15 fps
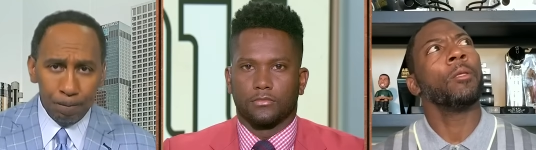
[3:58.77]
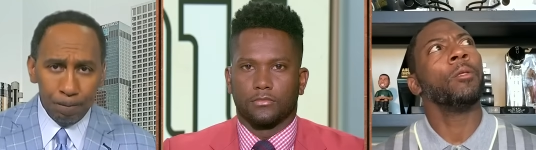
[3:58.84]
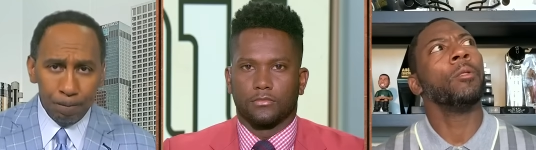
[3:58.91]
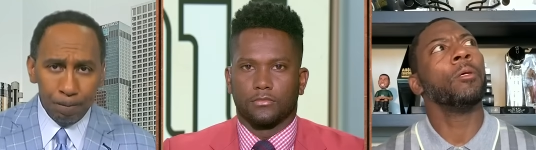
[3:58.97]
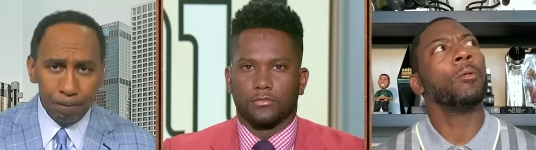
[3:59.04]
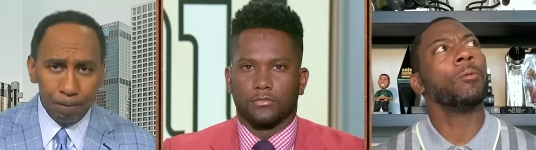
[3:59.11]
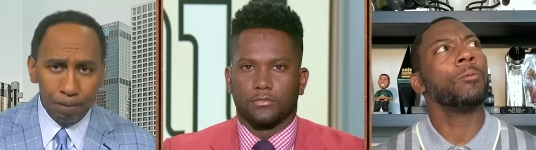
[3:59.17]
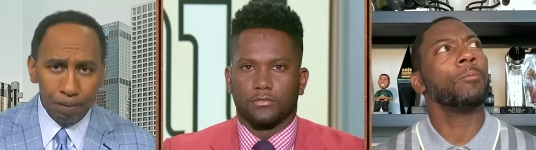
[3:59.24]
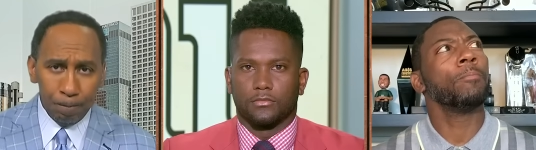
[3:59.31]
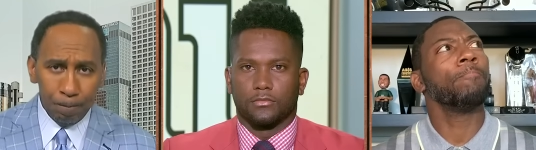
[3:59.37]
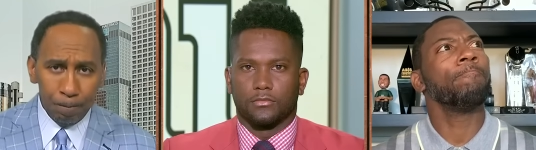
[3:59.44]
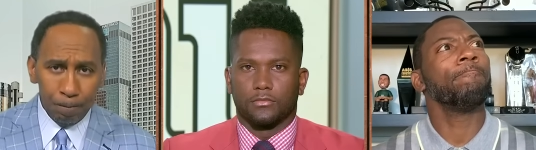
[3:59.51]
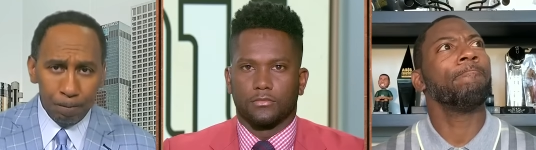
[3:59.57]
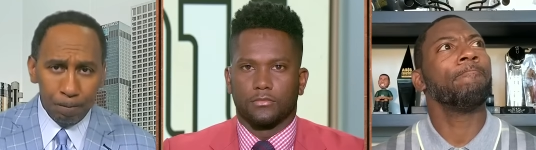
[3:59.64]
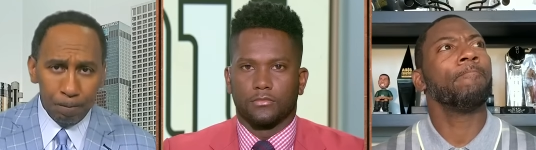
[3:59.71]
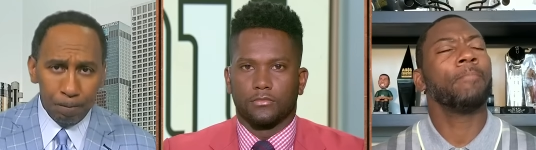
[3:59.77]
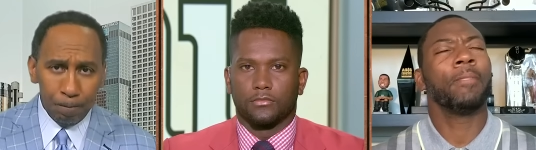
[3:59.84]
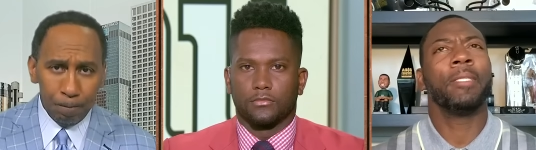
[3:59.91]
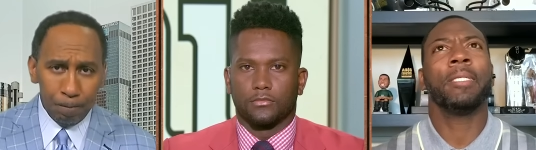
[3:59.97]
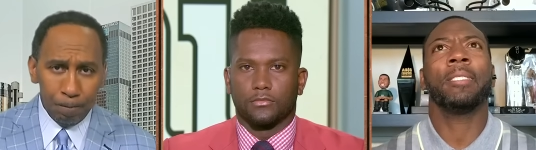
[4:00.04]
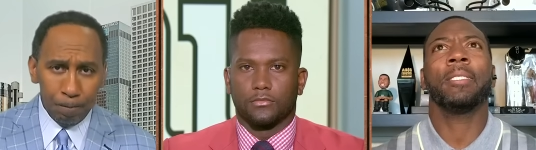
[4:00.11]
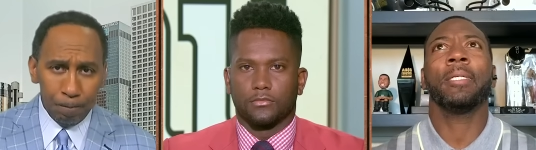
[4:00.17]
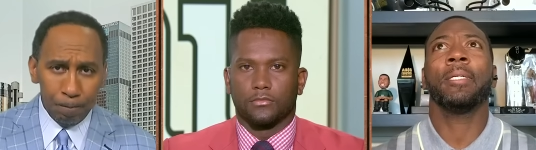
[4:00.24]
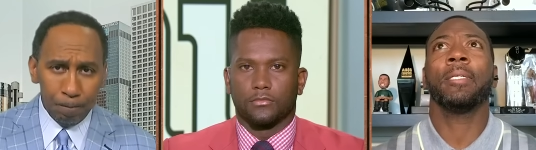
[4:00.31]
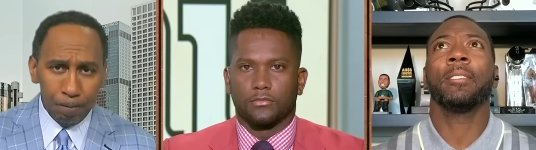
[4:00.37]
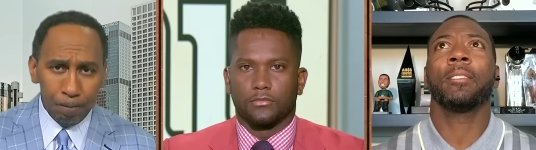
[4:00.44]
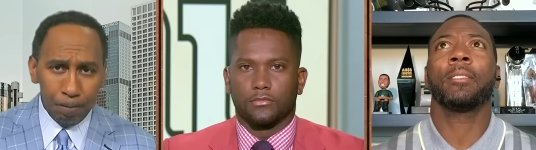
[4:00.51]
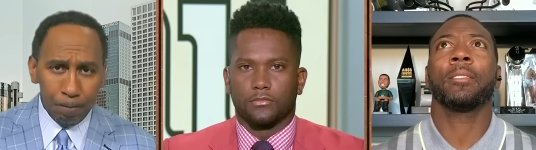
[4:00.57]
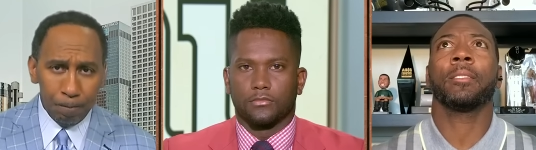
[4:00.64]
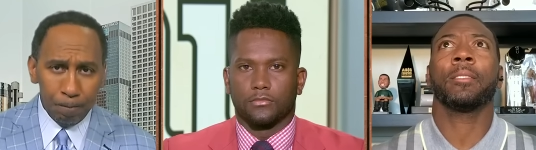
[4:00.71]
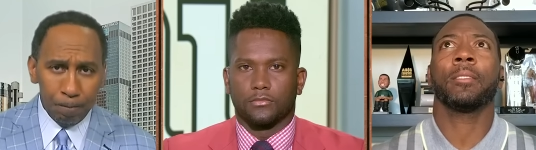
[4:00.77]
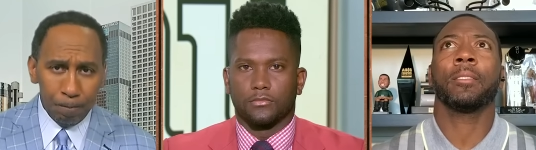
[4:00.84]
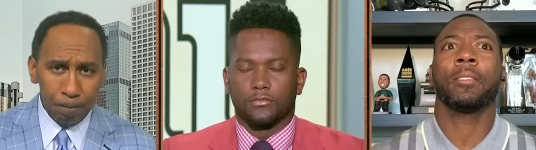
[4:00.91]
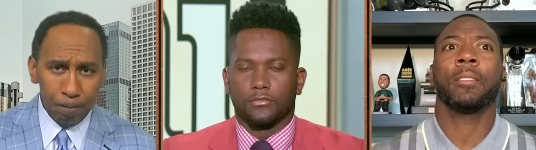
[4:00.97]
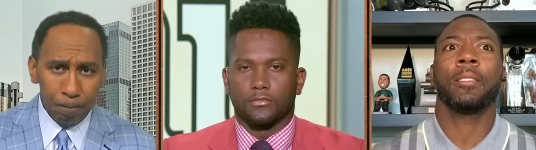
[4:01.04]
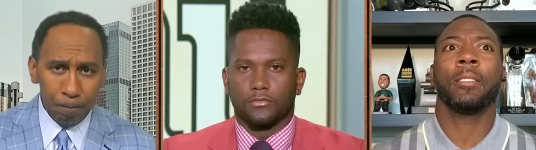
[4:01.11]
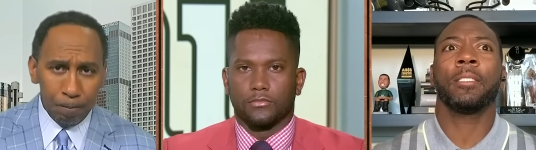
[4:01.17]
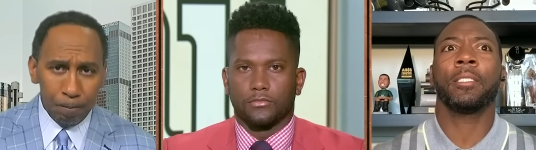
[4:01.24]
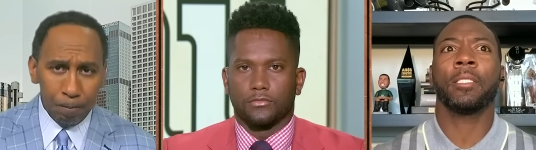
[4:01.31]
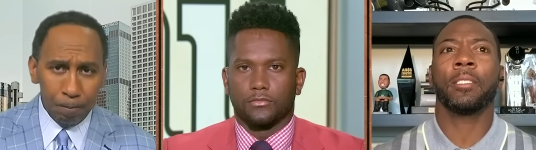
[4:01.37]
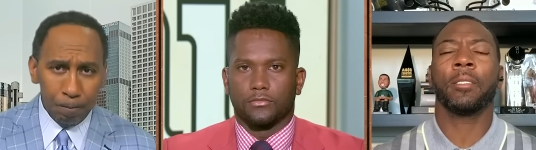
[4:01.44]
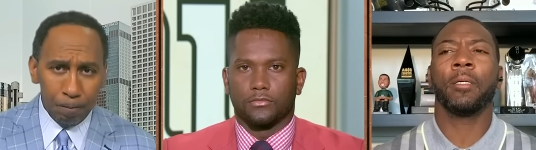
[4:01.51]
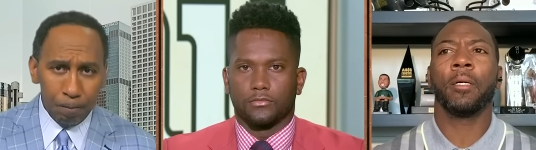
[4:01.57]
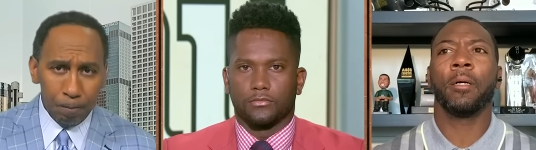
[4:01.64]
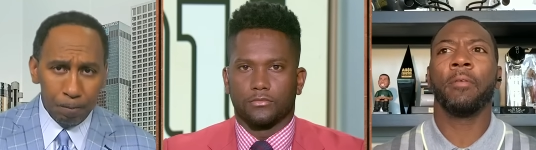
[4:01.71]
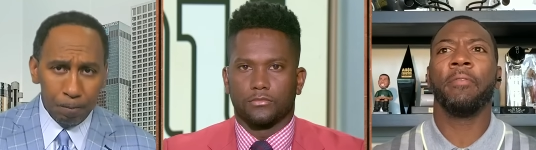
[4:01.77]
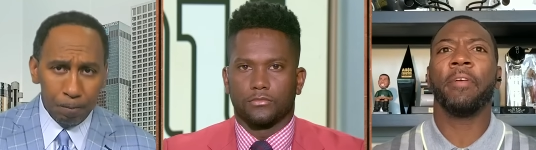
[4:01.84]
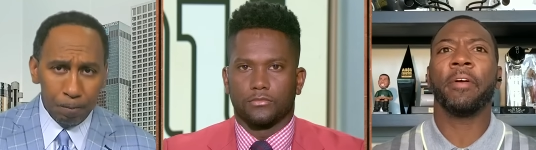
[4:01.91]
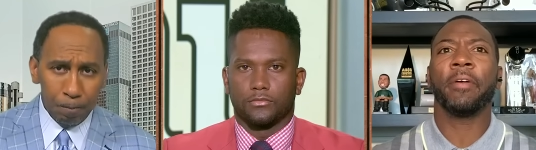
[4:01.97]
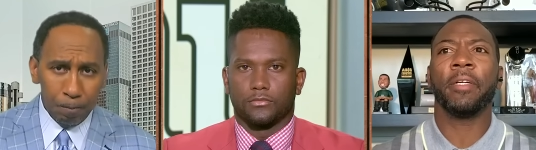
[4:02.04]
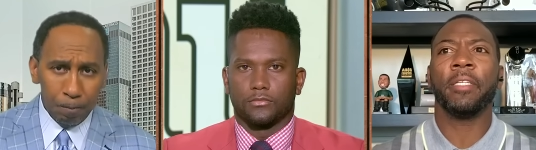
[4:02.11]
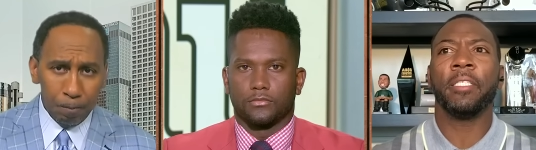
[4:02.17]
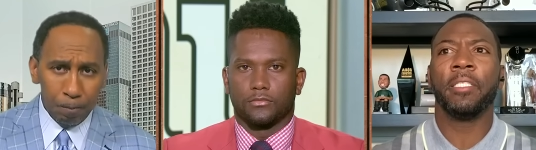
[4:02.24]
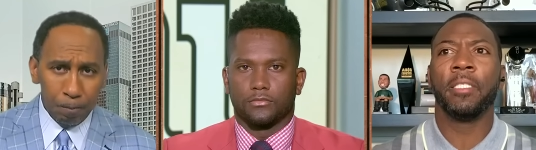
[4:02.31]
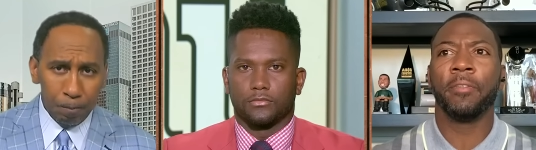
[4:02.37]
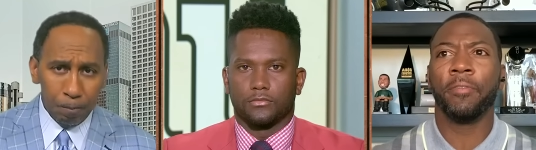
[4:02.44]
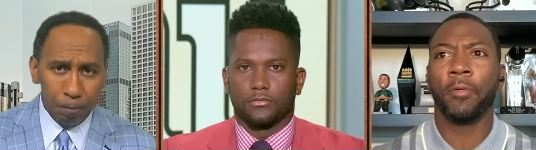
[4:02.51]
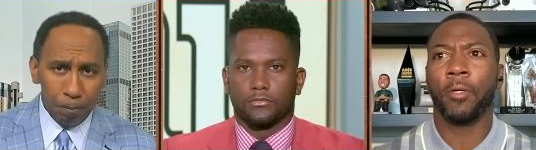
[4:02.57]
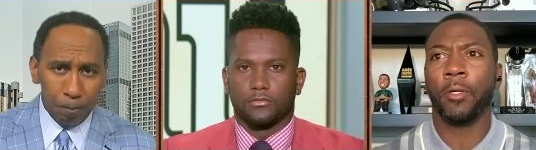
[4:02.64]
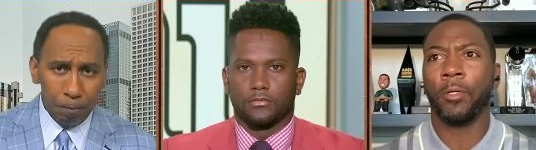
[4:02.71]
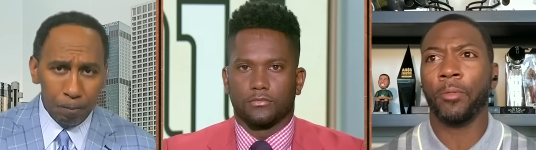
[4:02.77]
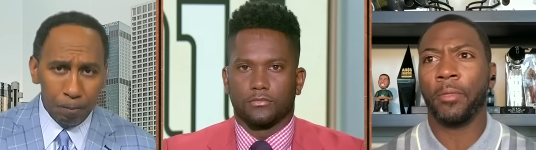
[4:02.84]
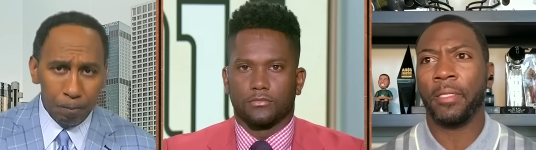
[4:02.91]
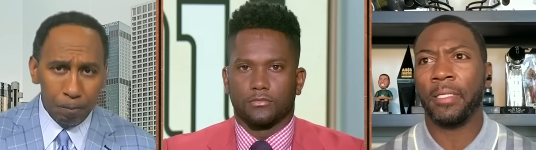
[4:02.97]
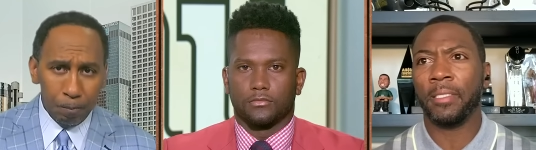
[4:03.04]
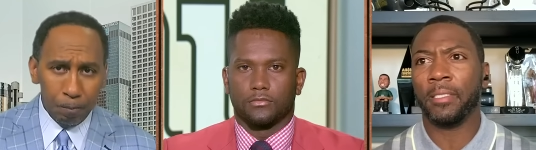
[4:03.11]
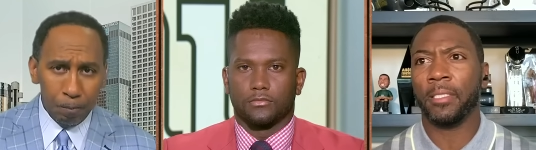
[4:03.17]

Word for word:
Speaker 1: You know, this is this is a, a, very difficult thing